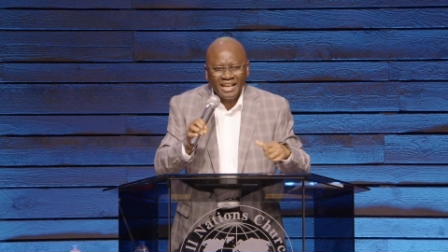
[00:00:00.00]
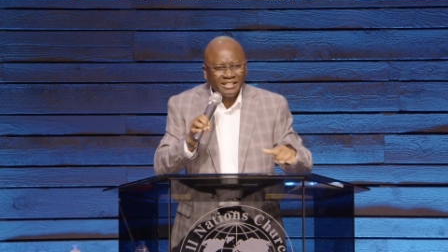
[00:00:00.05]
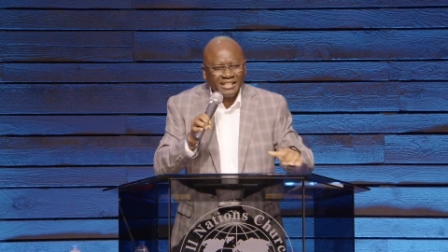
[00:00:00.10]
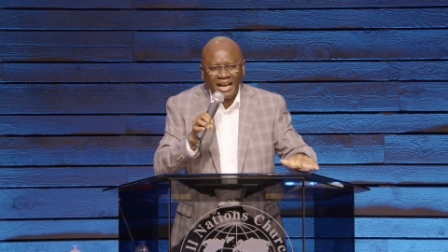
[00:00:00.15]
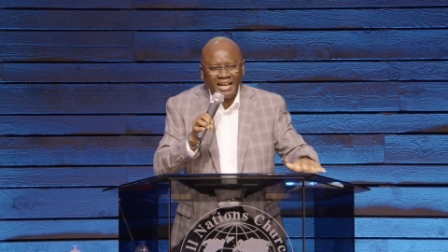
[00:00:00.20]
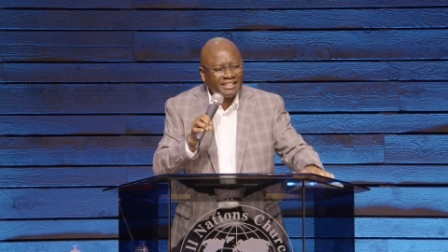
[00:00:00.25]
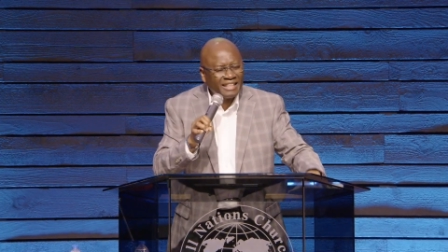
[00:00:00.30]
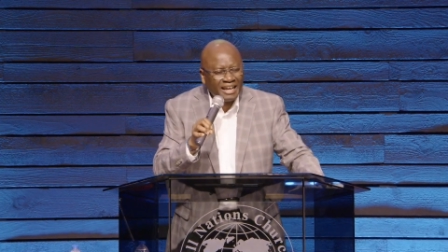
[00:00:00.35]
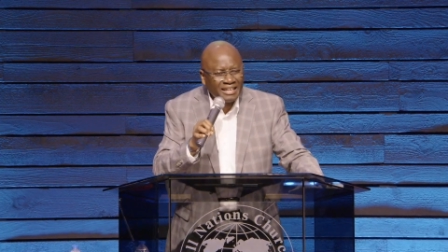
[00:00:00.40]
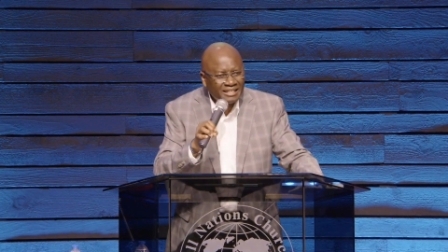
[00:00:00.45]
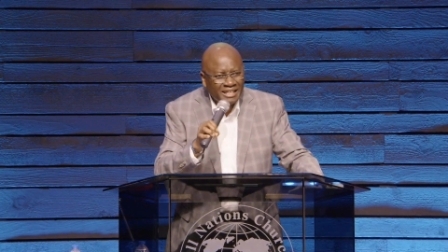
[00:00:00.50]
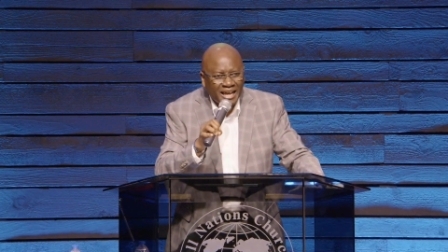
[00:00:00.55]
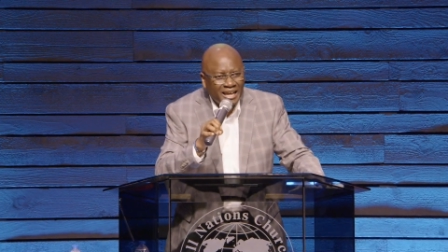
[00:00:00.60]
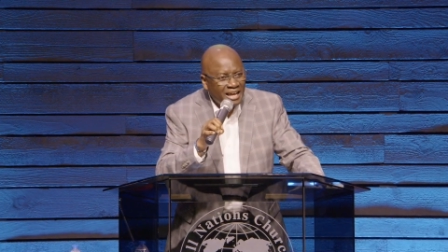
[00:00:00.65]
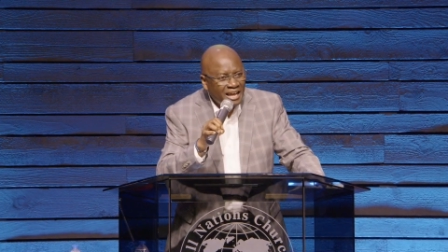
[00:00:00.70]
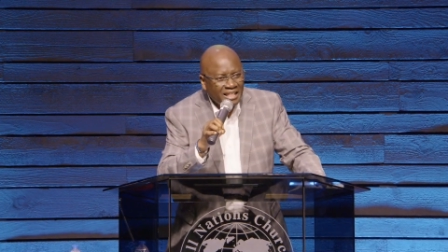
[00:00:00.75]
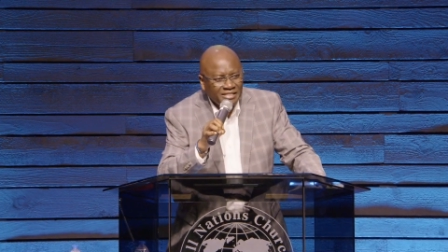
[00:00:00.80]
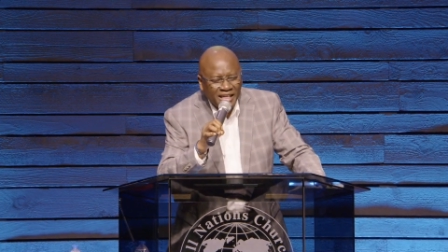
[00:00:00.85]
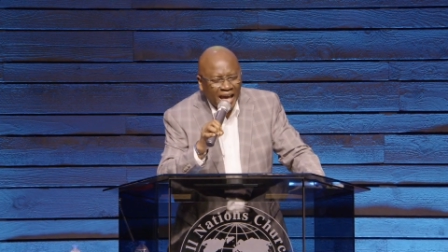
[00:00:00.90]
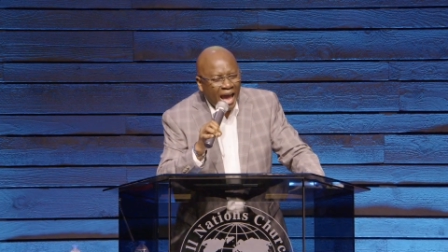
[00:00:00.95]
the, the,
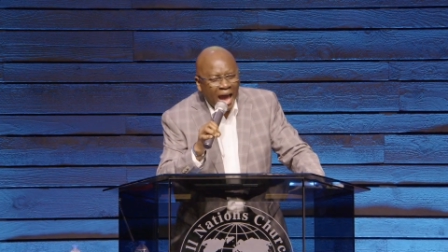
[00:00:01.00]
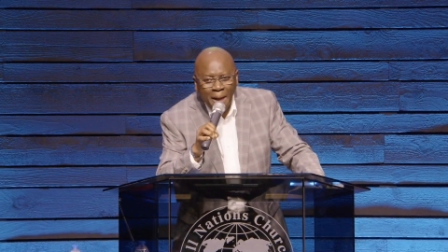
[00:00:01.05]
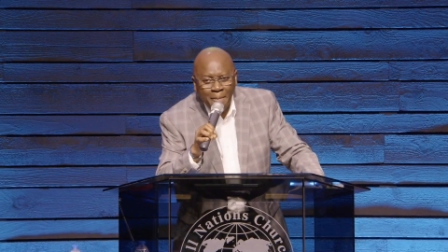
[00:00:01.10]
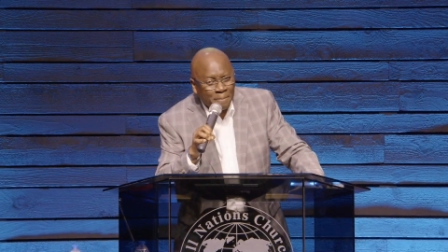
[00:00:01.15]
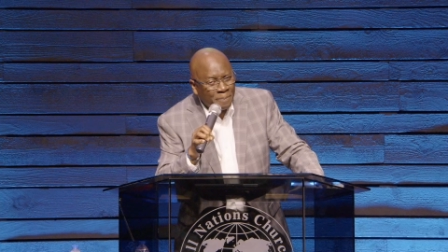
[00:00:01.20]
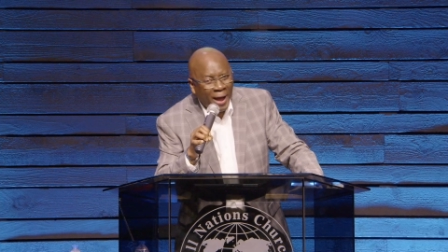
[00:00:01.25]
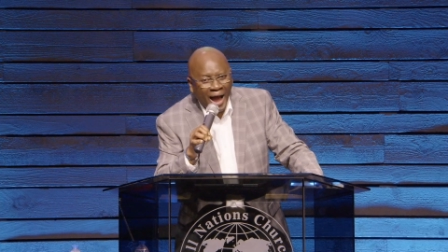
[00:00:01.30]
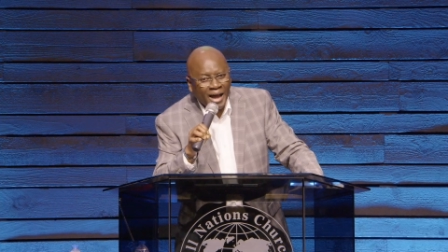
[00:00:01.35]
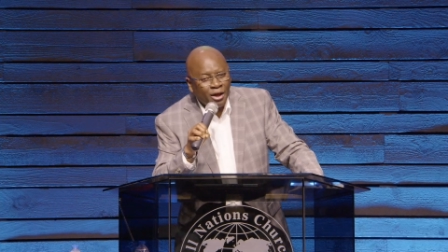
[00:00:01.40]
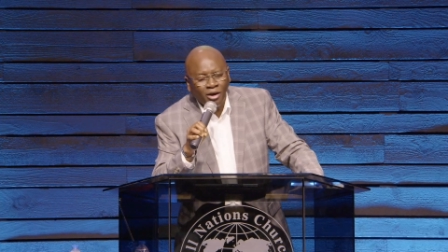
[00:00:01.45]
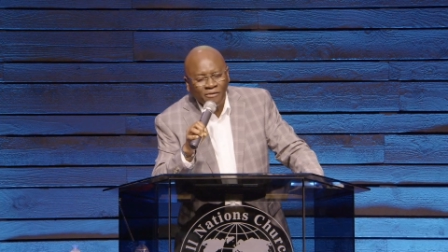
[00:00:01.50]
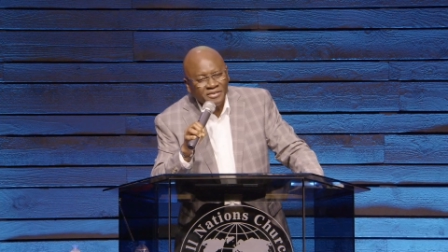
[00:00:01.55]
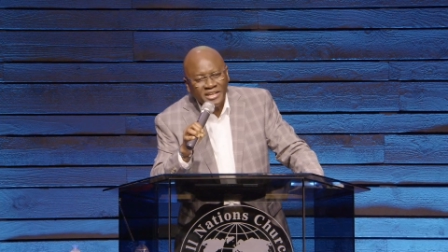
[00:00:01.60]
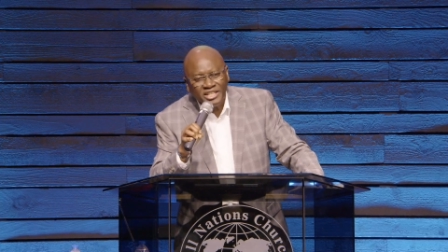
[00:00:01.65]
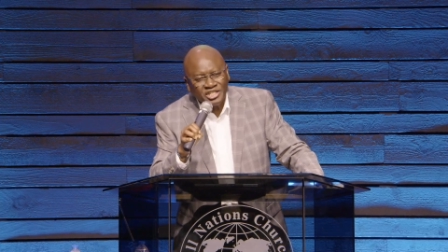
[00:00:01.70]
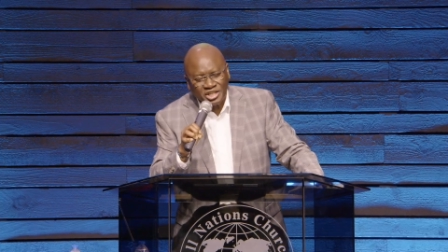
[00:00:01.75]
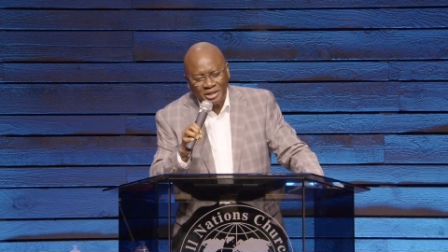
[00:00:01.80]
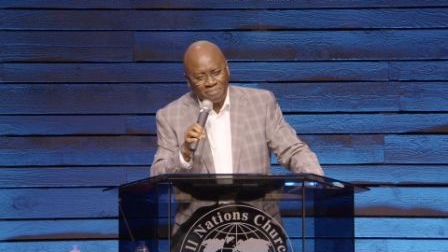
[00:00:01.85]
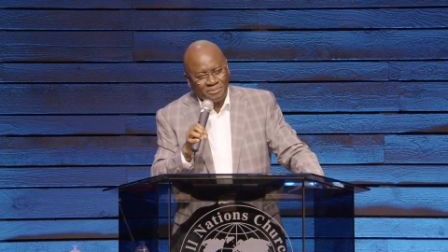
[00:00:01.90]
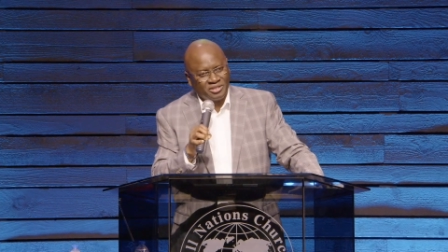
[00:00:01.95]
the, the empire of
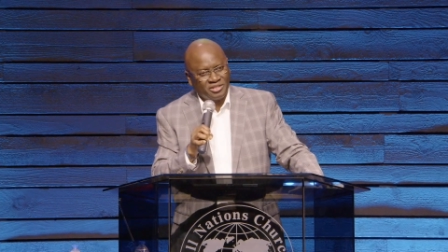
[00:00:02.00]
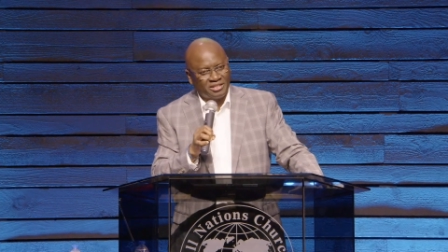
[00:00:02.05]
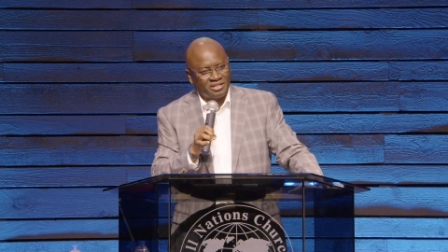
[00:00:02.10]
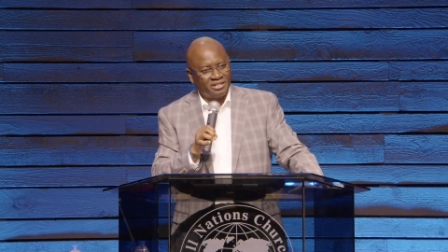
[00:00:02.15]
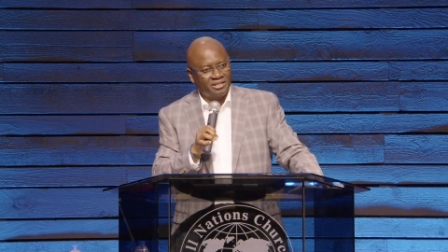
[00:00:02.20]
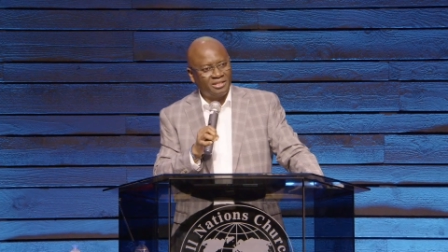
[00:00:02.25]
Egypt.